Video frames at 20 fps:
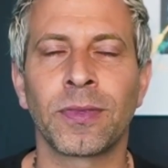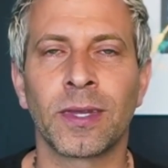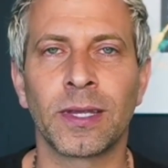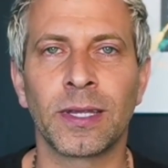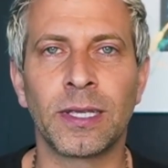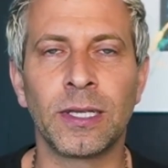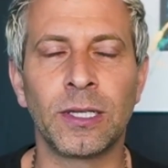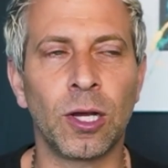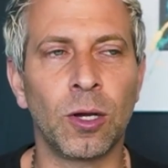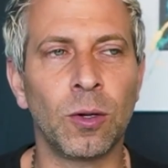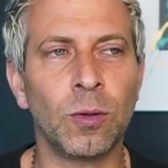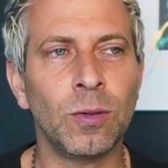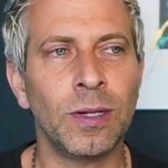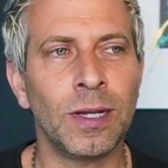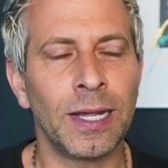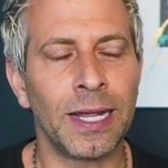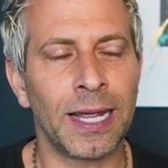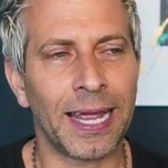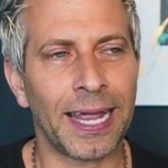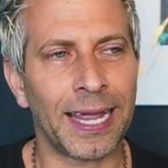you know
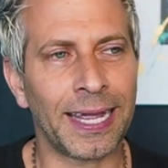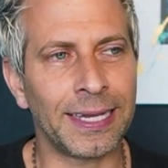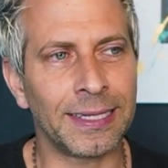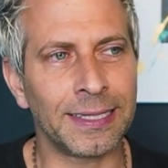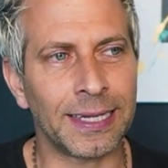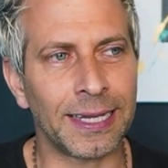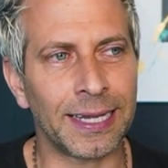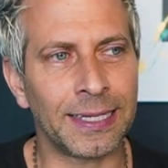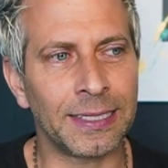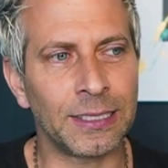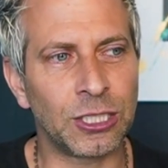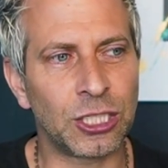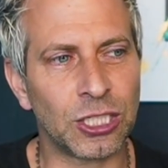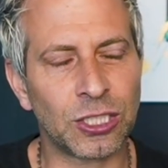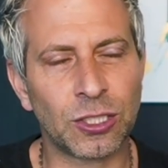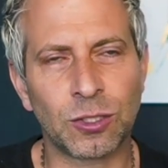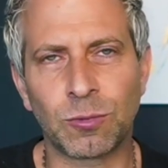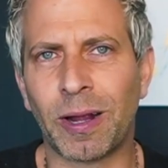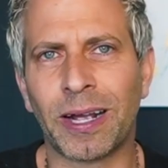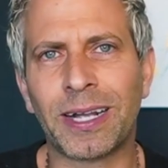and and
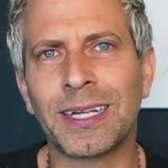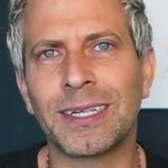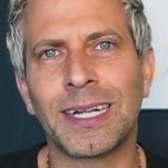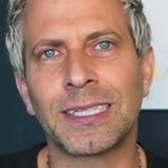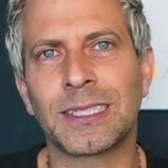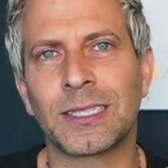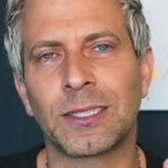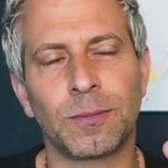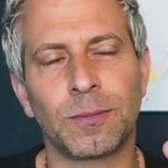just recognize